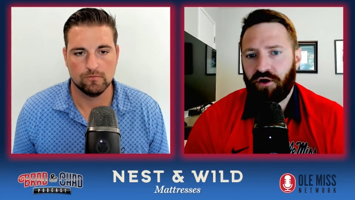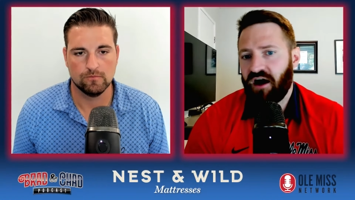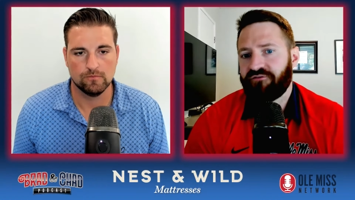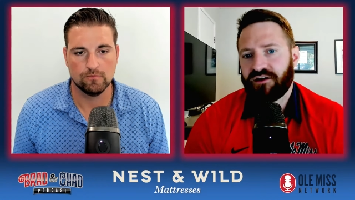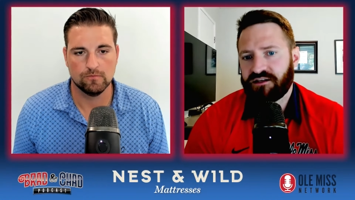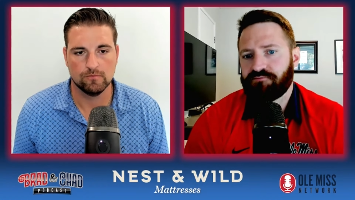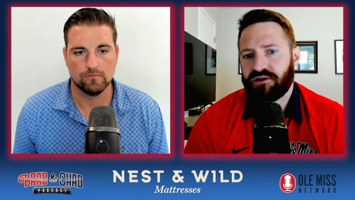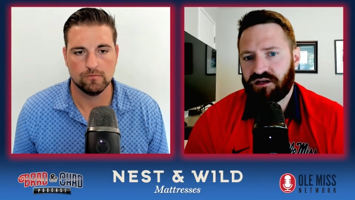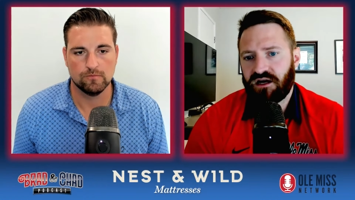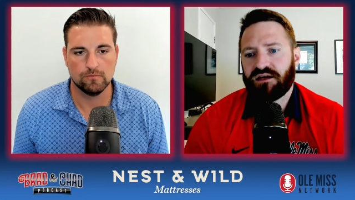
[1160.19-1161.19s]
Speaker 1: on
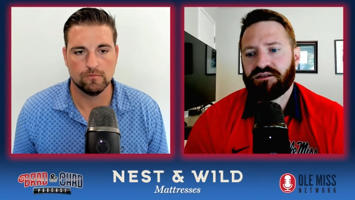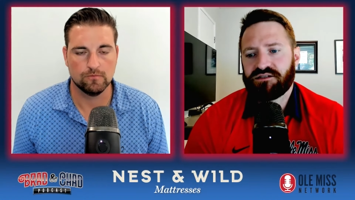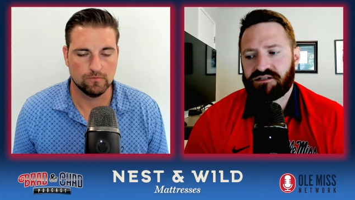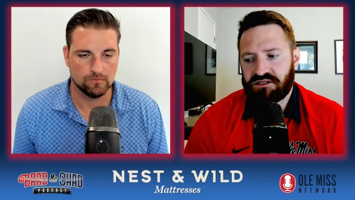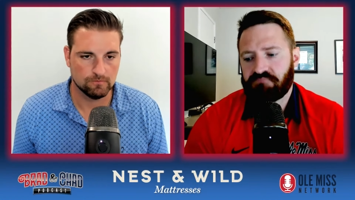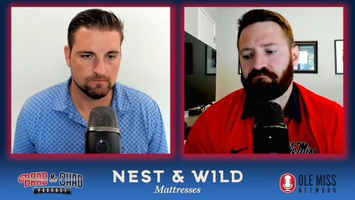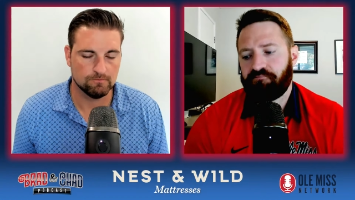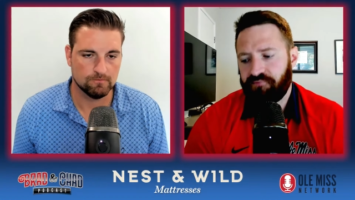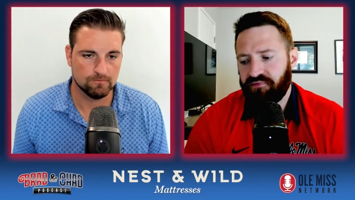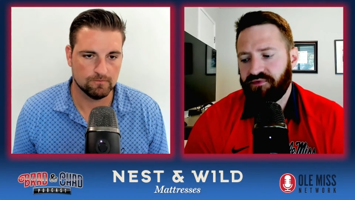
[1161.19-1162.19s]
offense
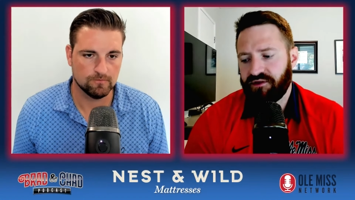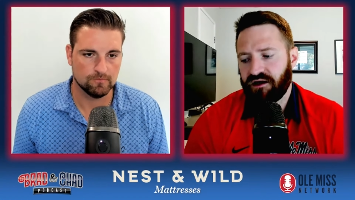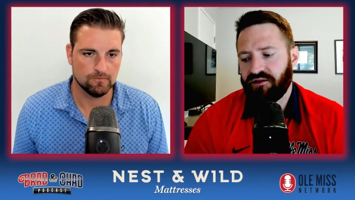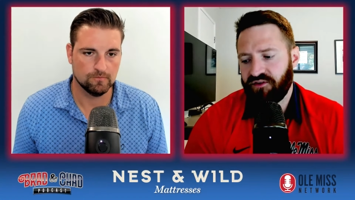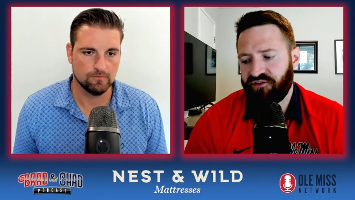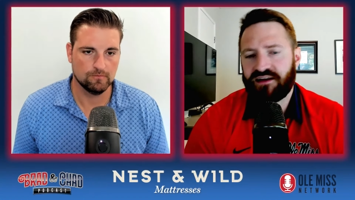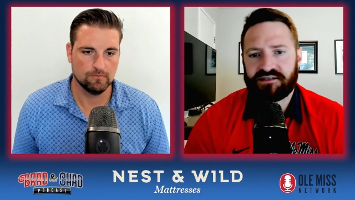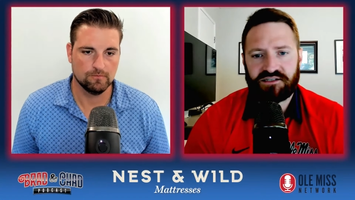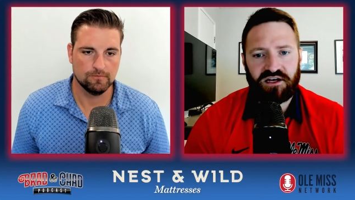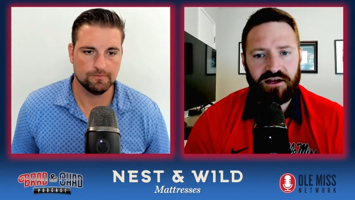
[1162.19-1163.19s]
because the the
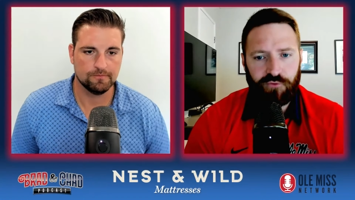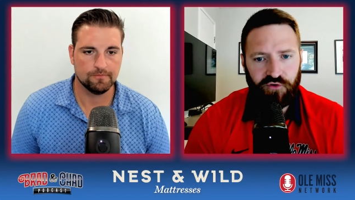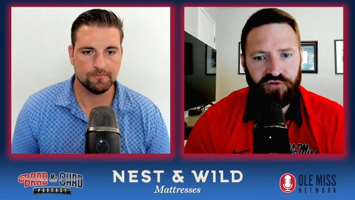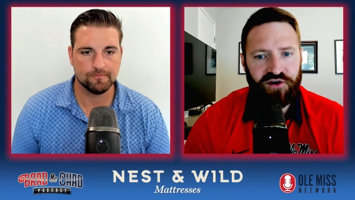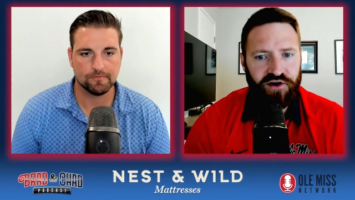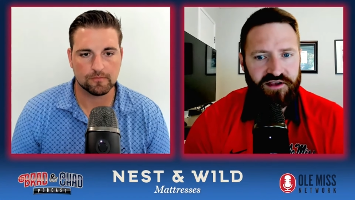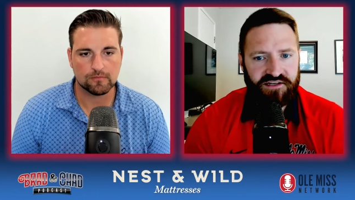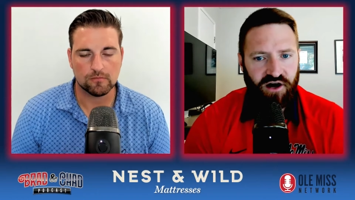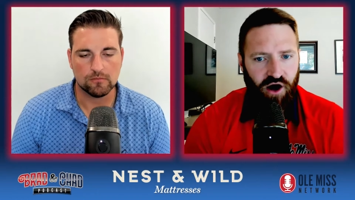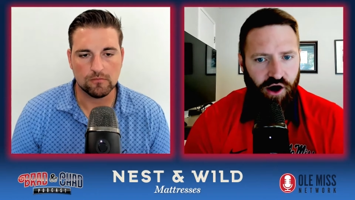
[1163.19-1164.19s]
season's going to get real
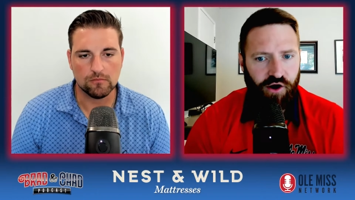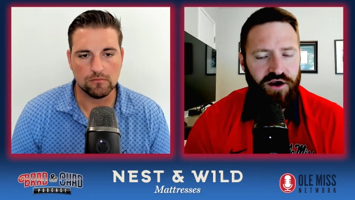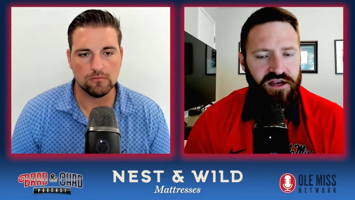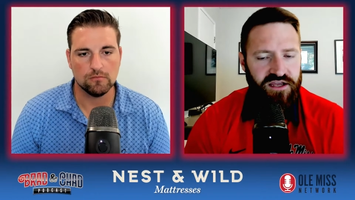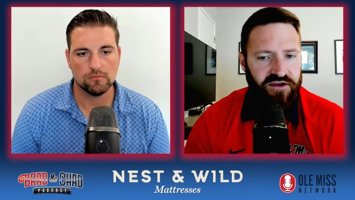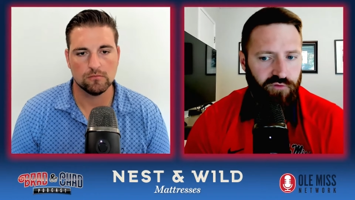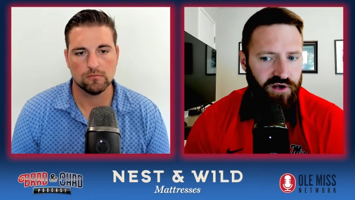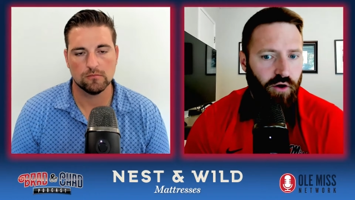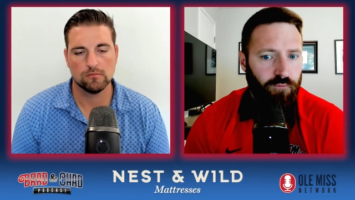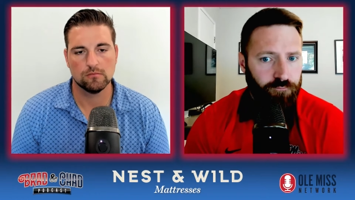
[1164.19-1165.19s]
serious in a hurry
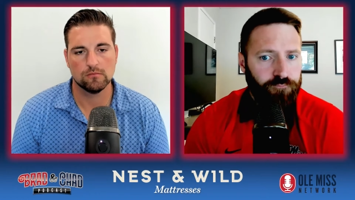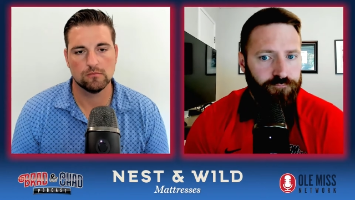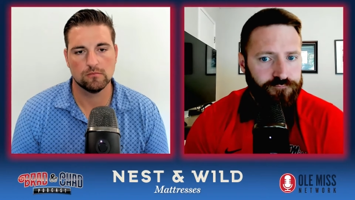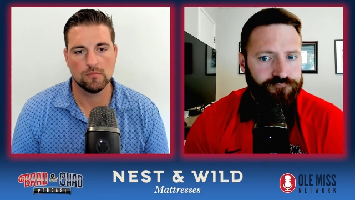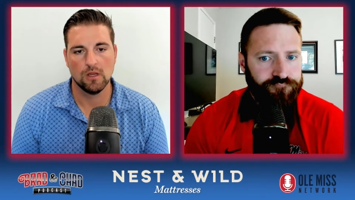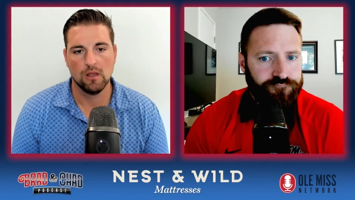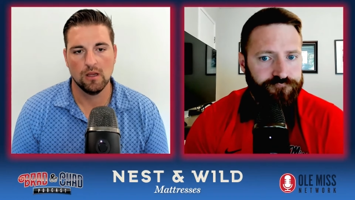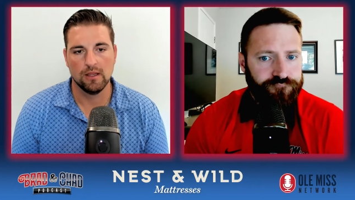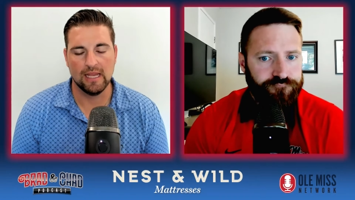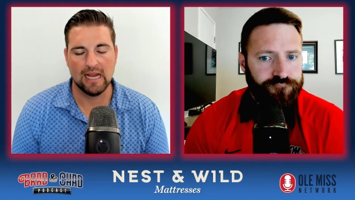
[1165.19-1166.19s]
if we don't.
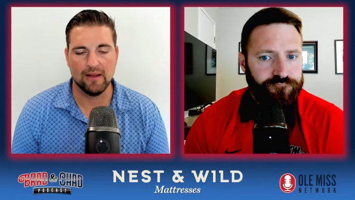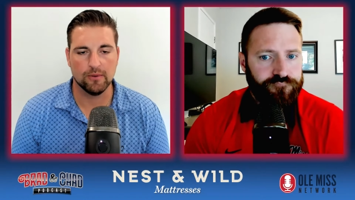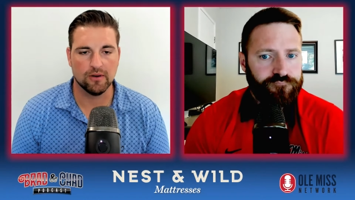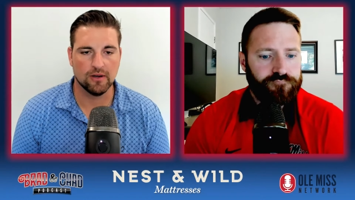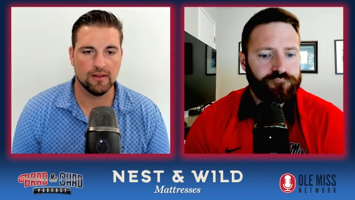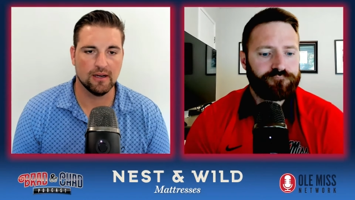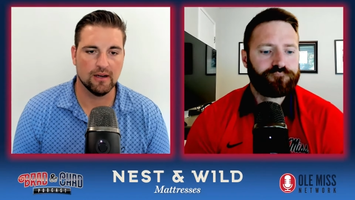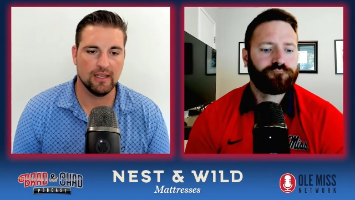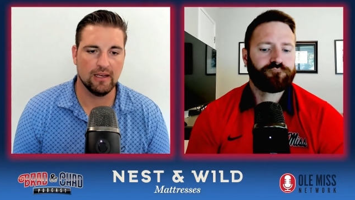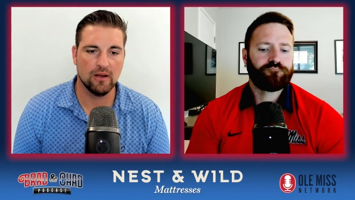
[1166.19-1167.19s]
Speaker 2: Yeah, I would agree
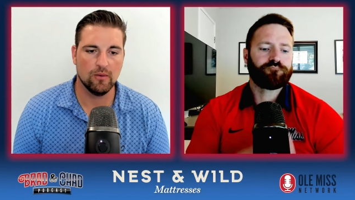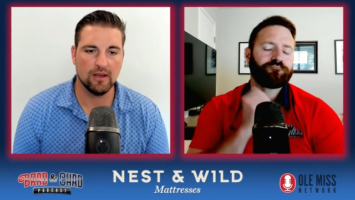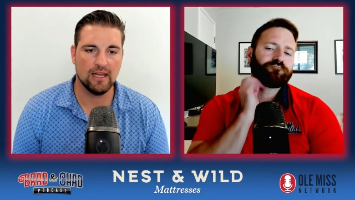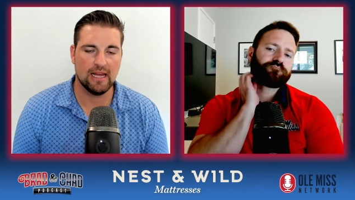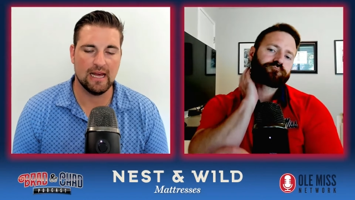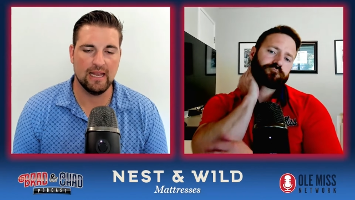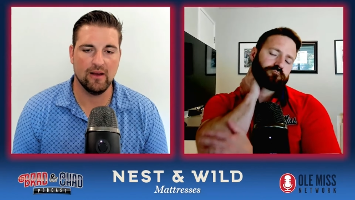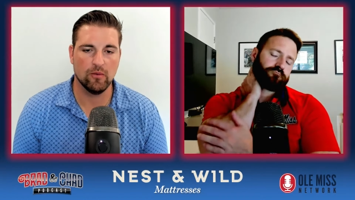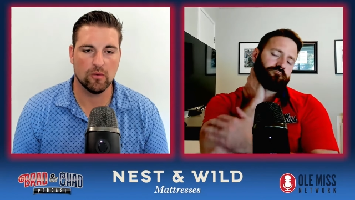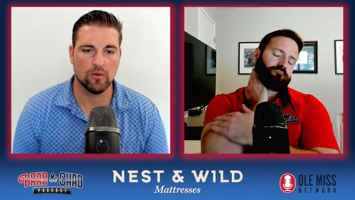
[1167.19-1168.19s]
there. You know what?
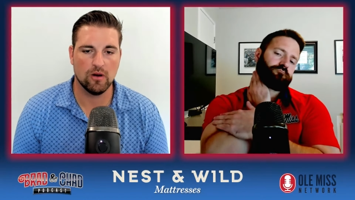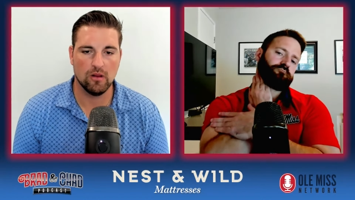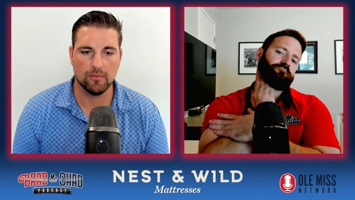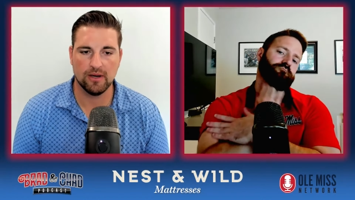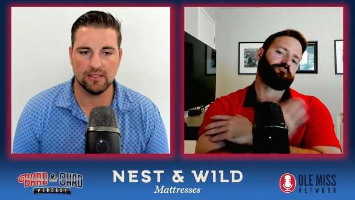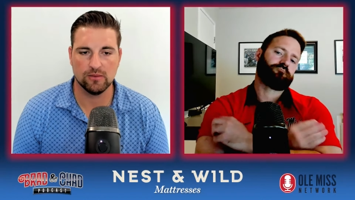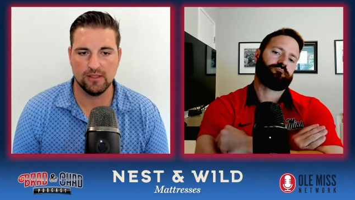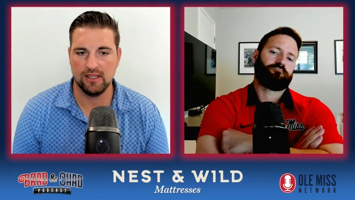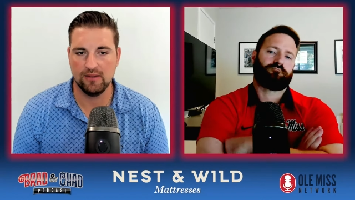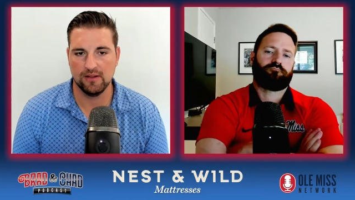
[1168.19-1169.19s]
I know we're, we're all
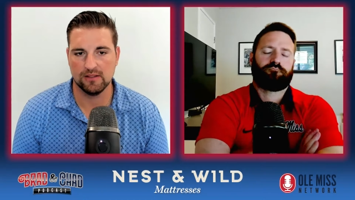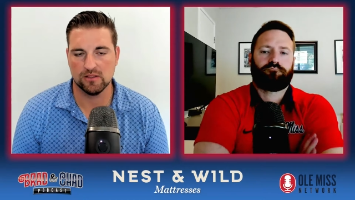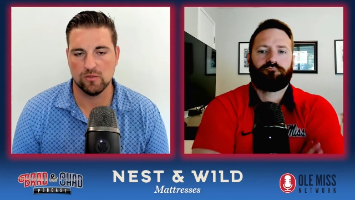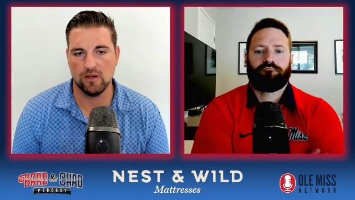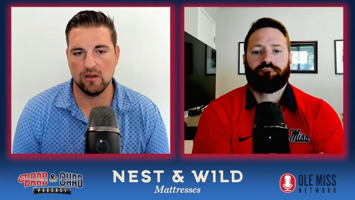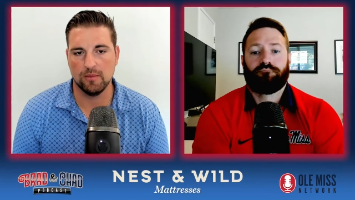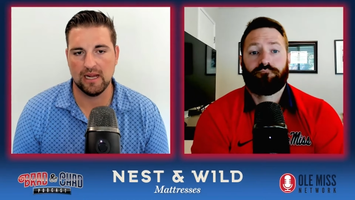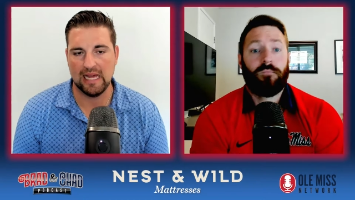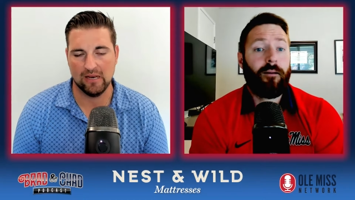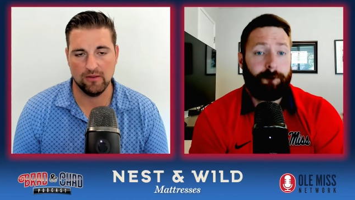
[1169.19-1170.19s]
impressed with the defense as
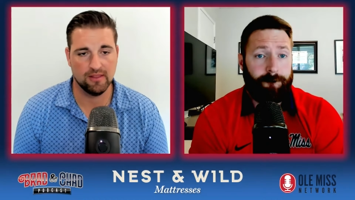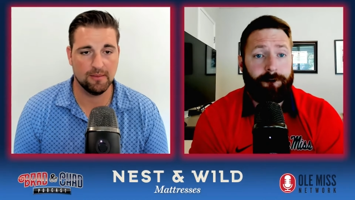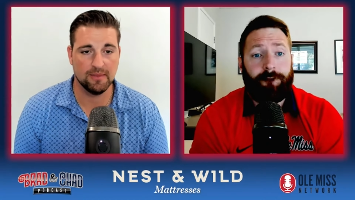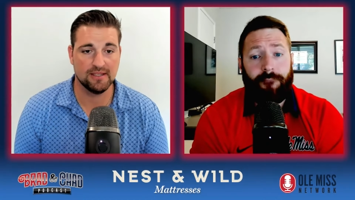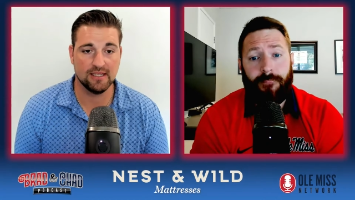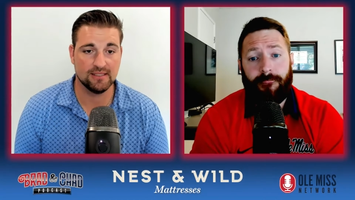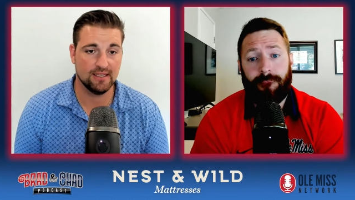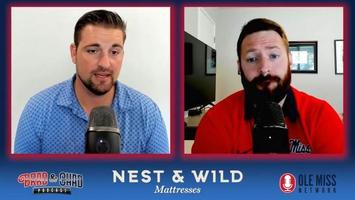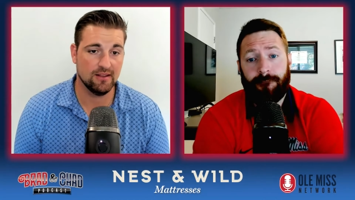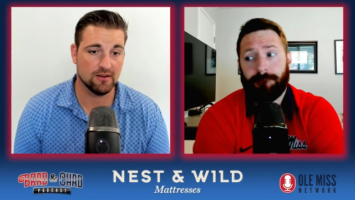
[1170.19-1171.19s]
well, but I, I don't think they've been
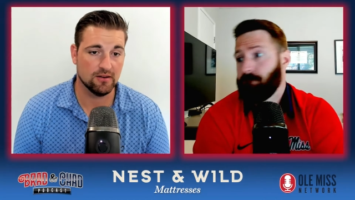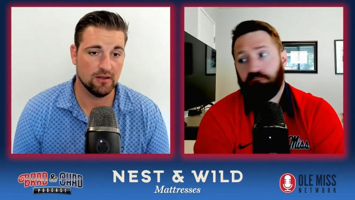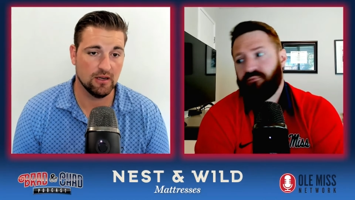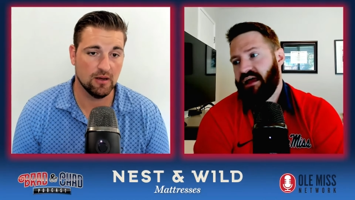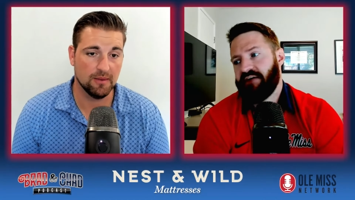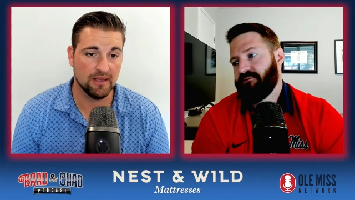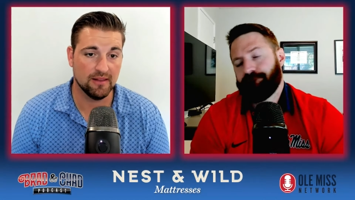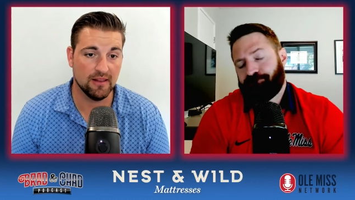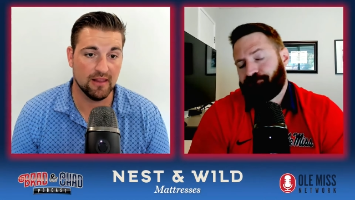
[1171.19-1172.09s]
tested yet either. You know, yeah. I mean, they,